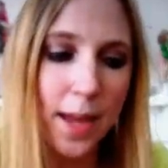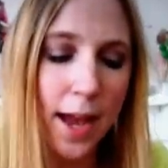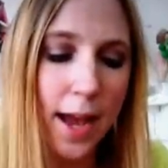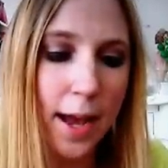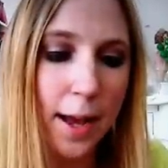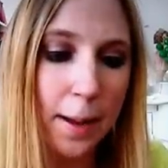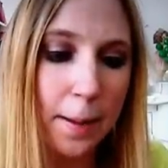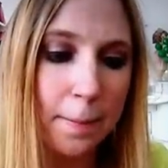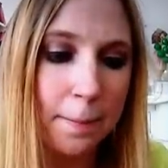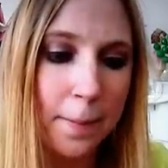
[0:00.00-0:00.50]

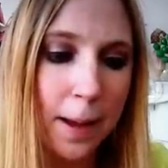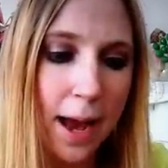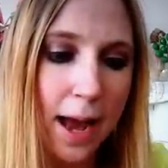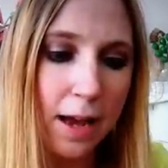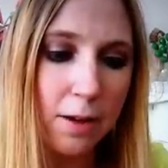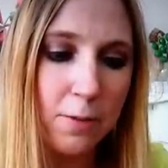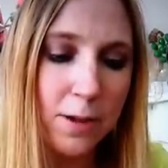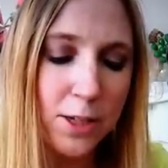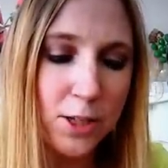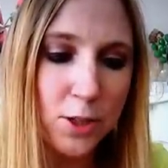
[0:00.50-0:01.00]
Um,
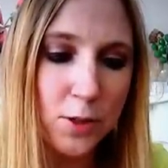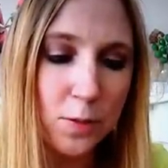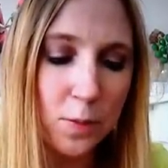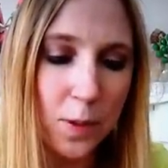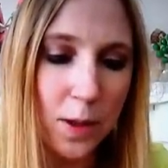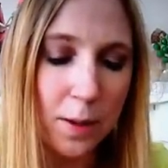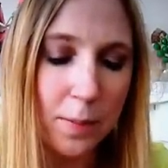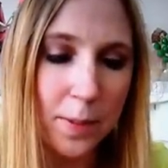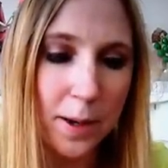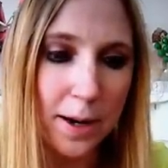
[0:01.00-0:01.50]
I went to
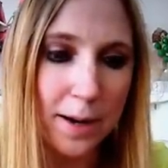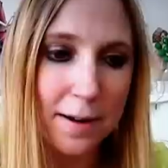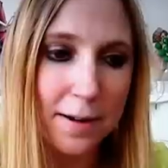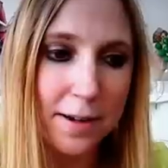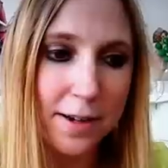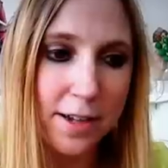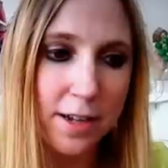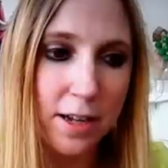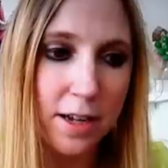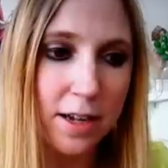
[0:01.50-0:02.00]

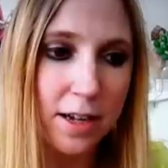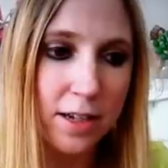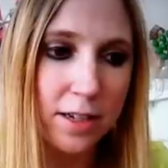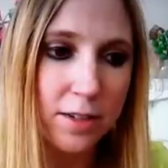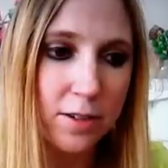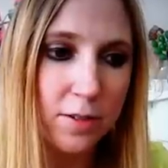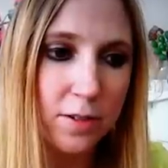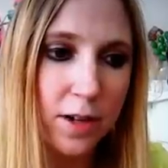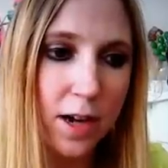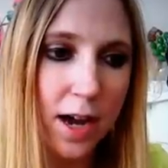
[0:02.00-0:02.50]
Walmart
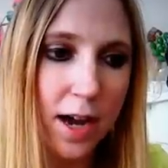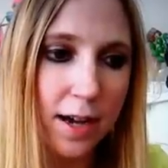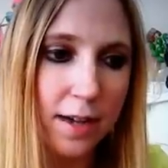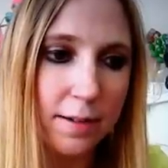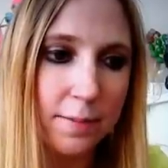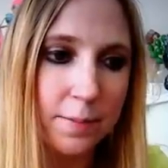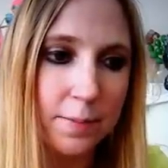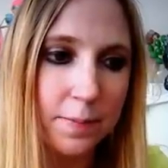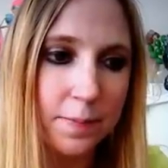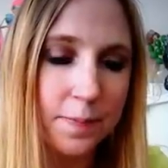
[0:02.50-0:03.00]

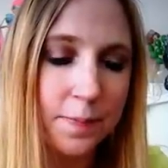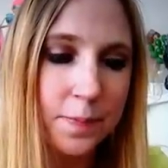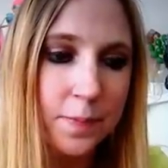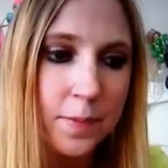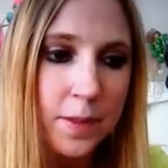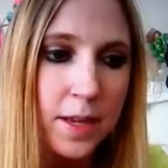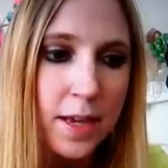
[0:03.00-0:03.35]
um,